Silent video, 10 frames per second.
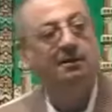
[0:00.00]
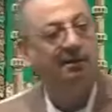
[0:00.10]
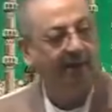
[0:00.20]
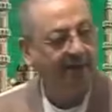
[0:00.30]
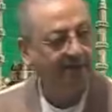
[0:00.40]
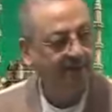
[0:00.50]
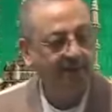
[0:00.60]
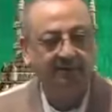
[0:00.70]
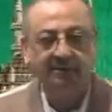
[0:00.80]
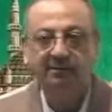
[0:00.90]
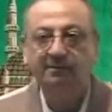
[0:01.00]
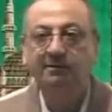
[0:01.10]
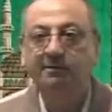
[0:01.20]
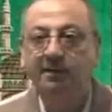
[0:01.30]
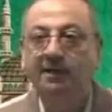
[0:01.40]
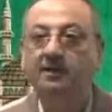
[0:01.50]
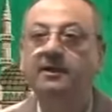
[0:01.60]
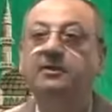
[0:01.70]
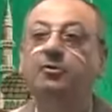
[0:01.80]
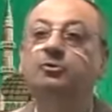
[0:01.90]
like the thing
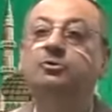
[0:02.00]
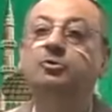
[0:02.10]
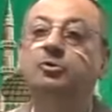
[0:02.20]
he used to